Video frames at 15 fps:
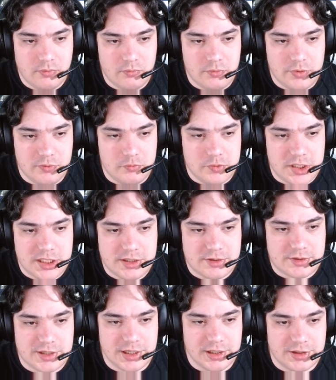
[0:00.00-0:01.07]
we read
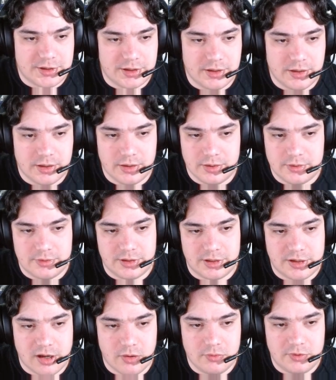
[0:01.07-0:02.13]
till the
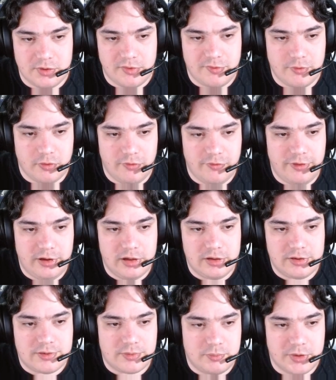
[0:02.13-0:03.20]
count is
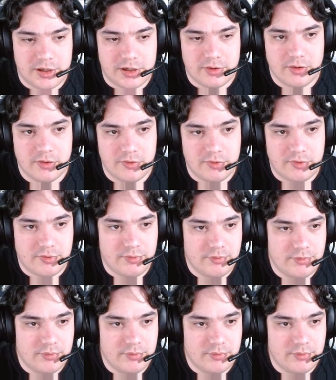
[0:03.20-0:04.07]
fulfilled, because